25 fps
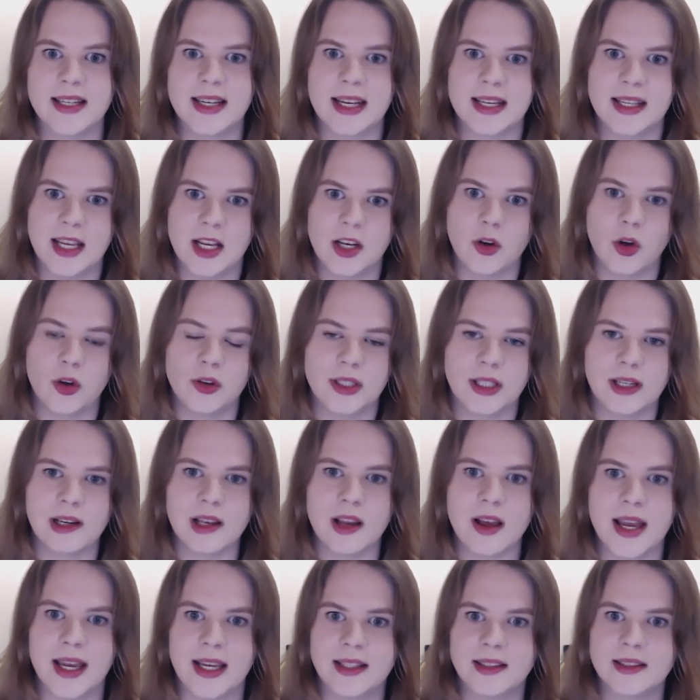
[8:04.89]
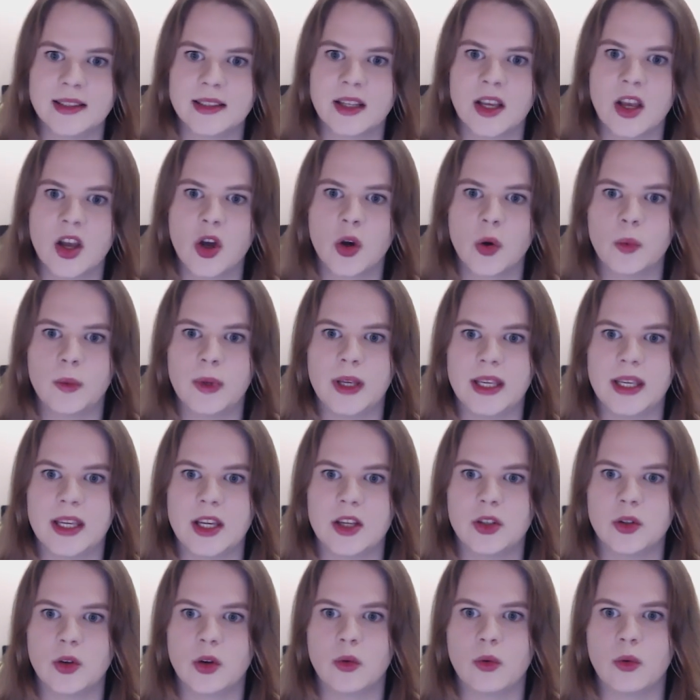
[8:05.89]
And then on the client, we
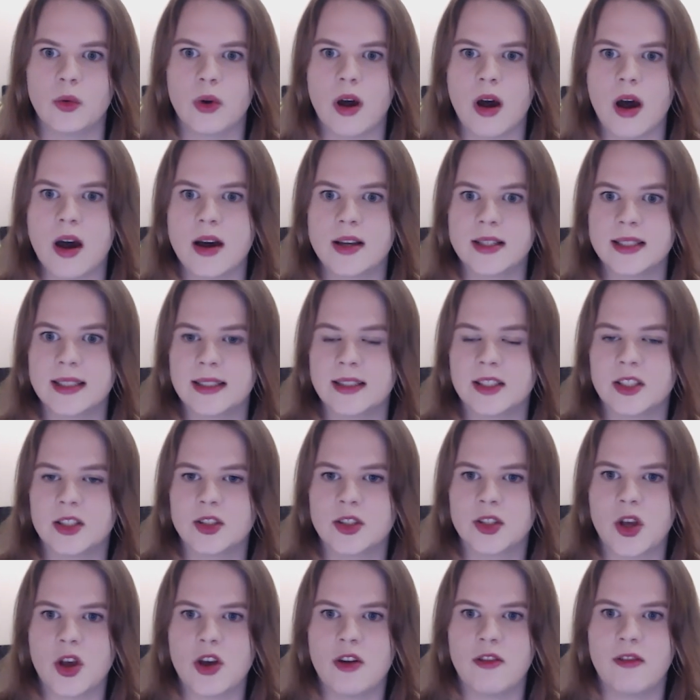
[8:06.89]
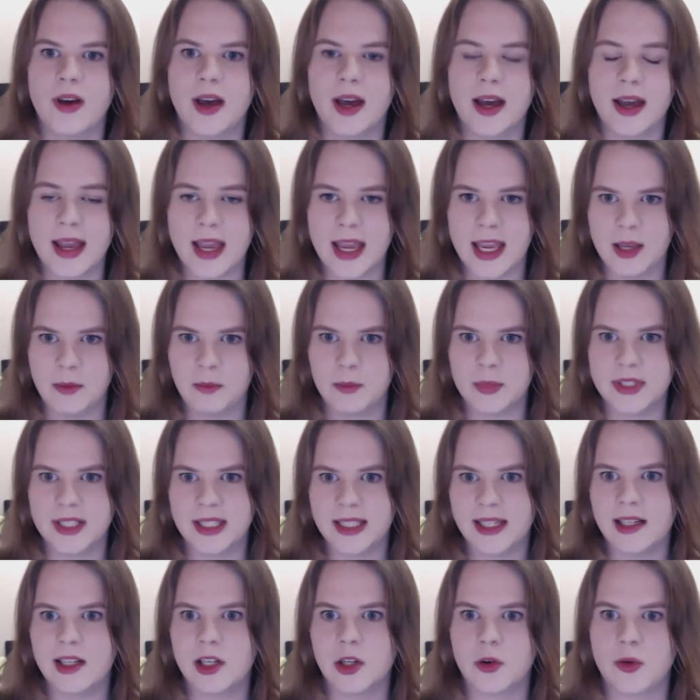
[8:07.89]
can ask the server a
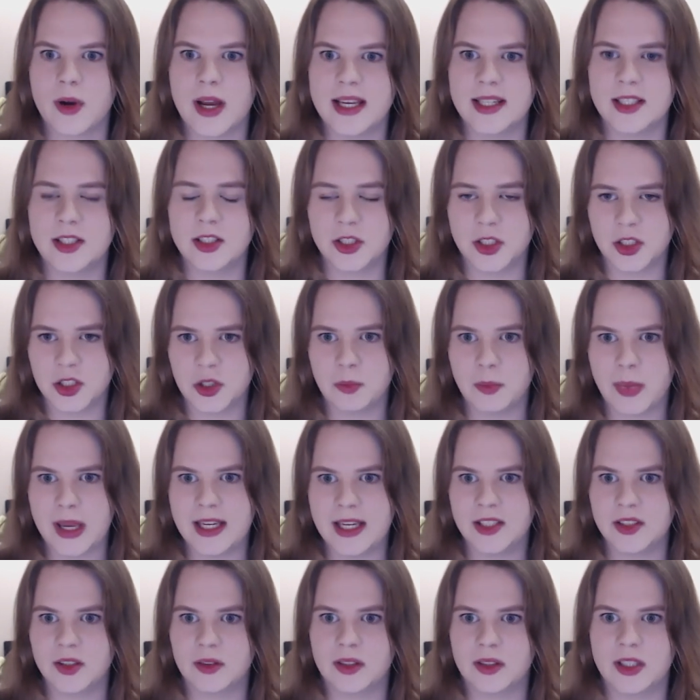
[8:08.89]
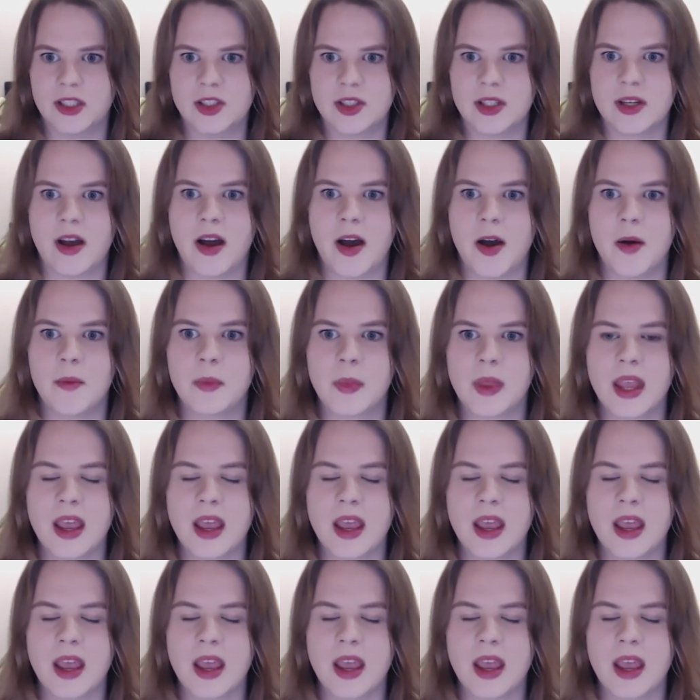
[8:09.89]
particular request just based on the S H A.